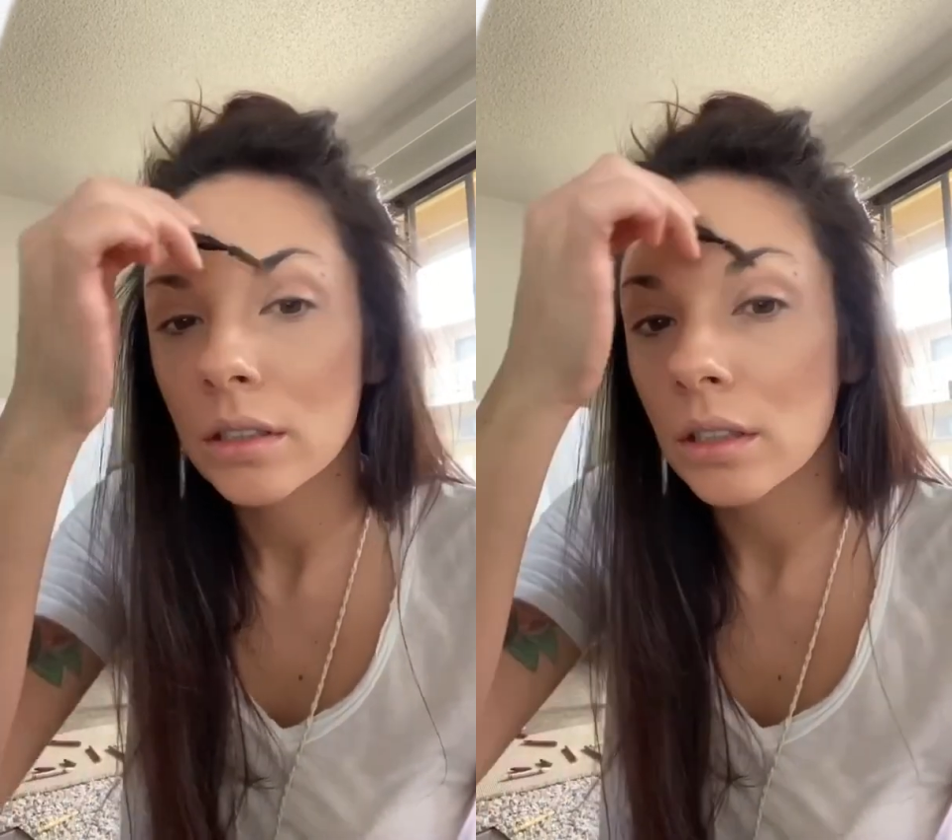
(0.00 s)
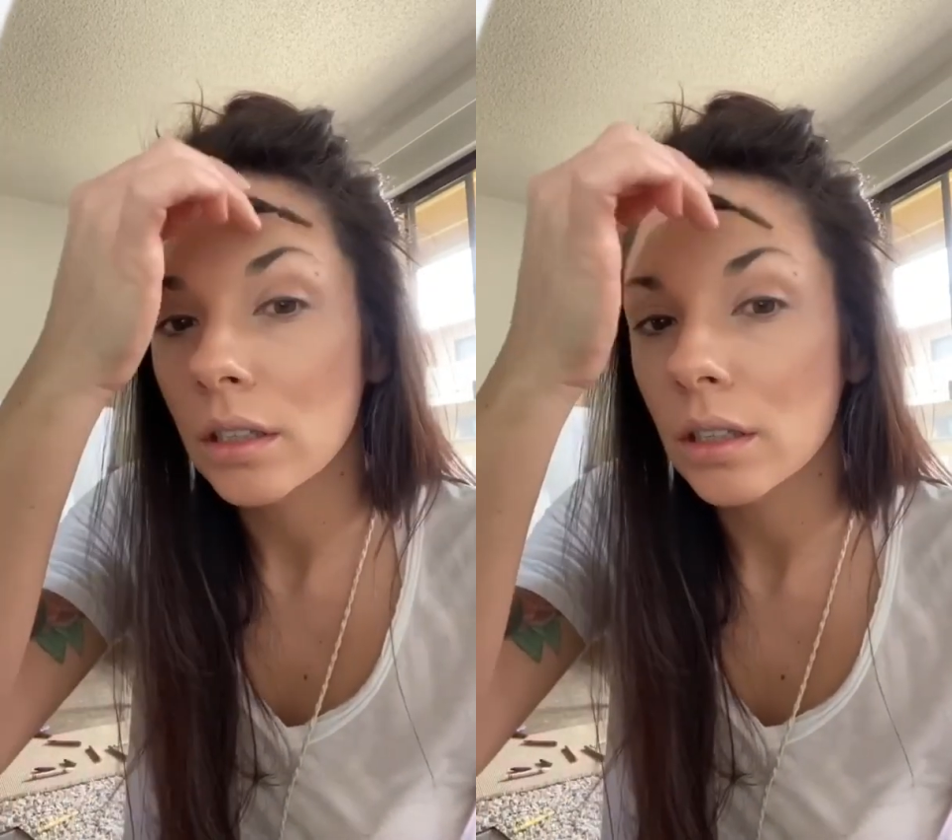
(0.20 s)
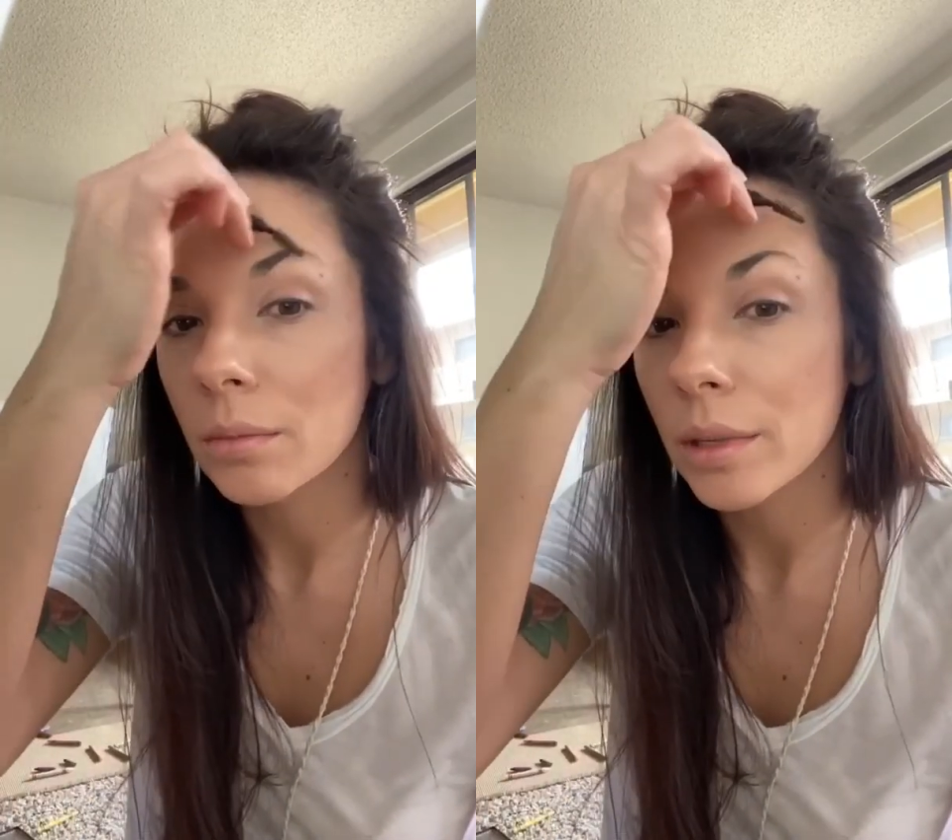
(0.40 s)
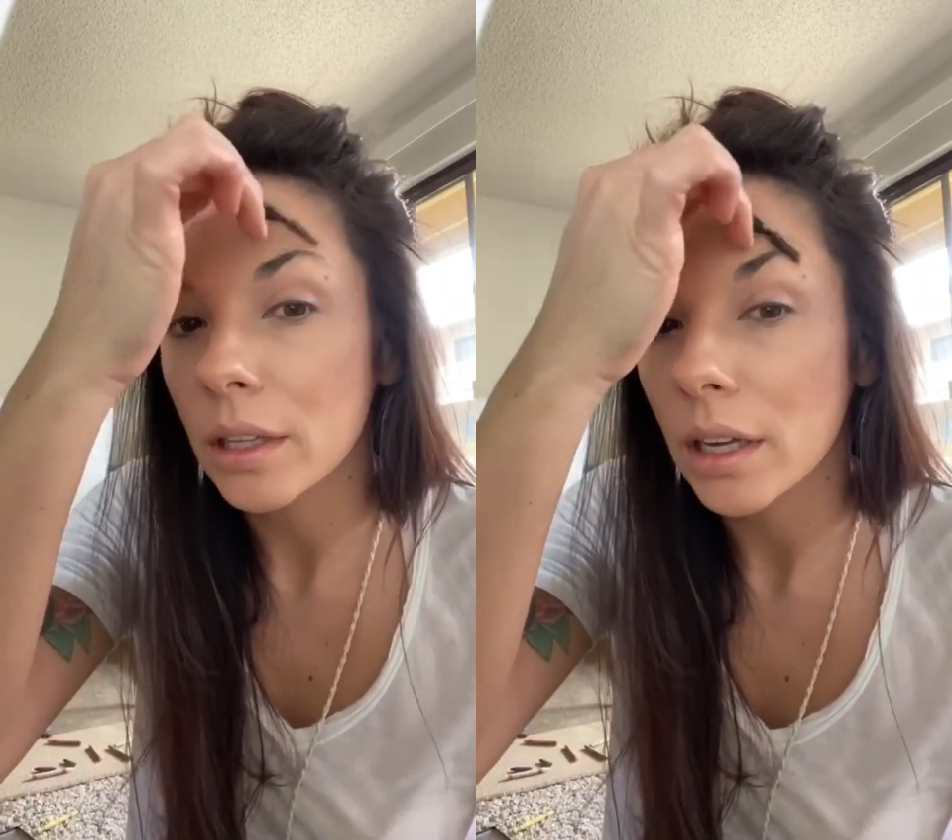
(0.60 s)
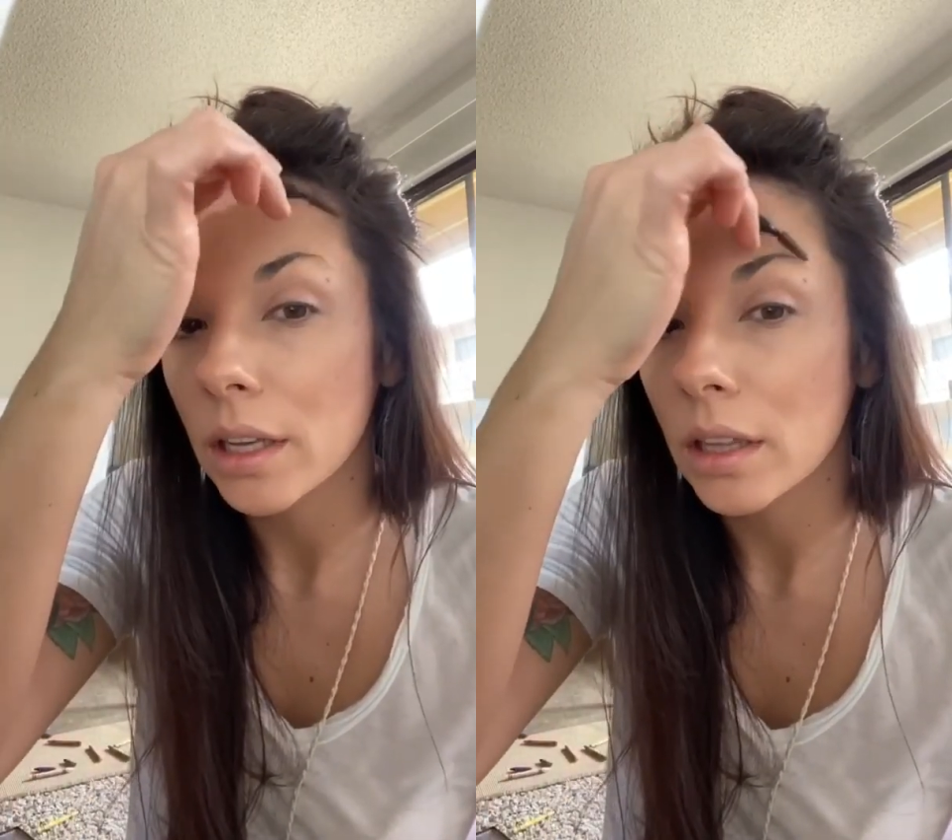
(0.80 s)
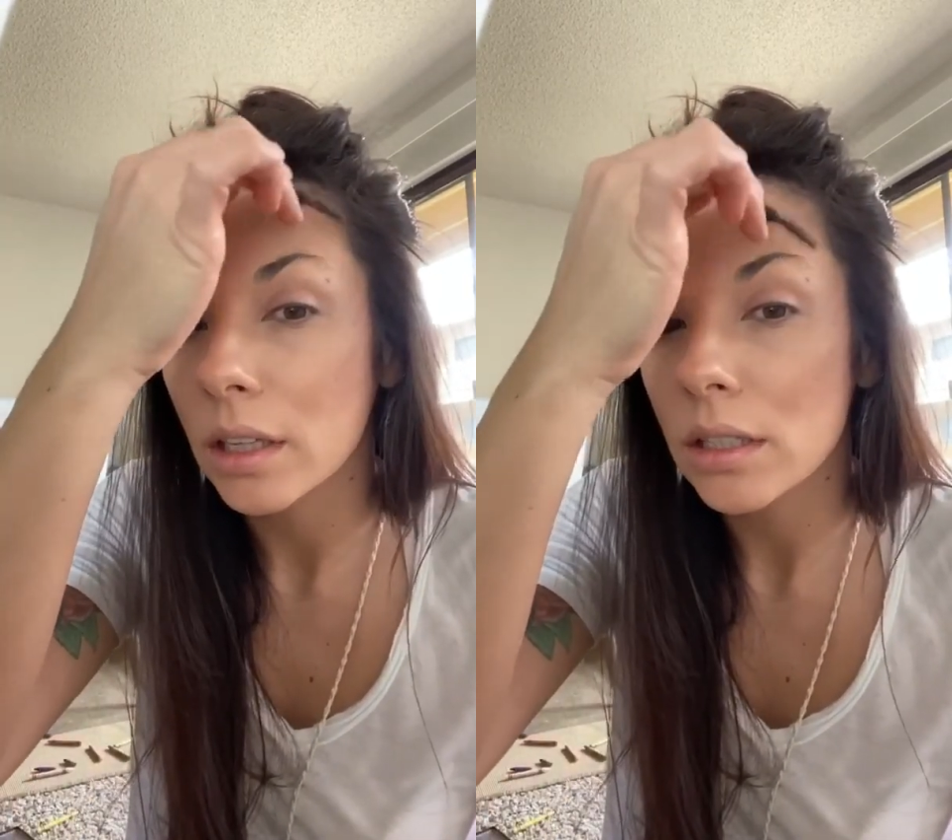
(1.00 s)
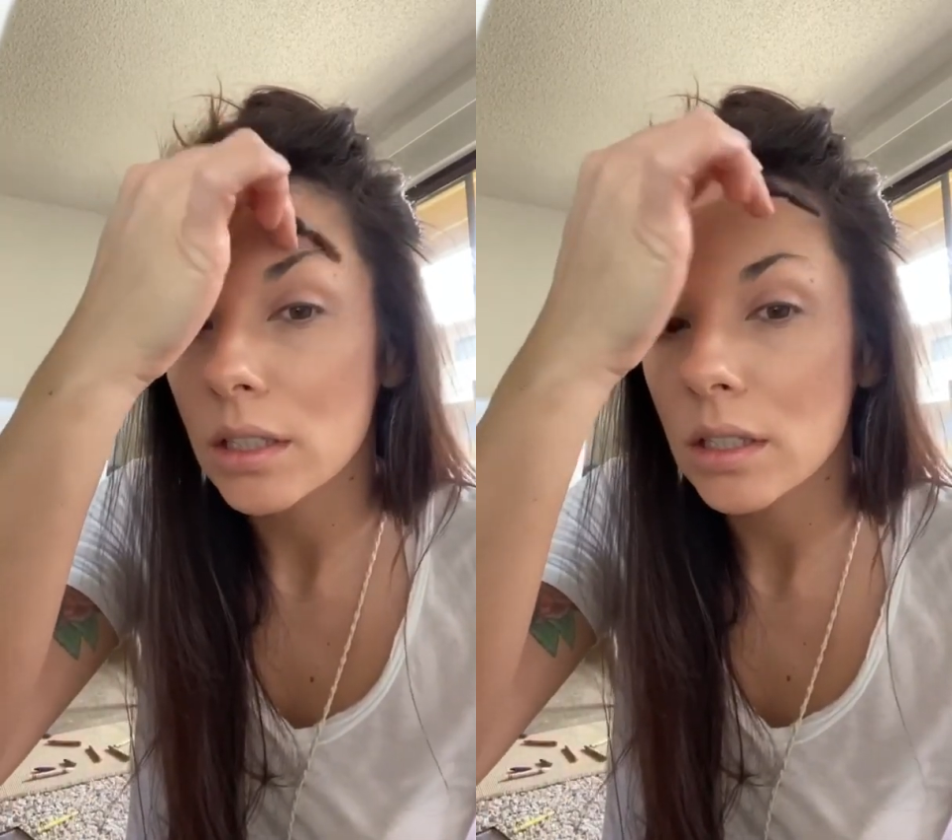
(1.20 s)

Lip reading: A little bit like this.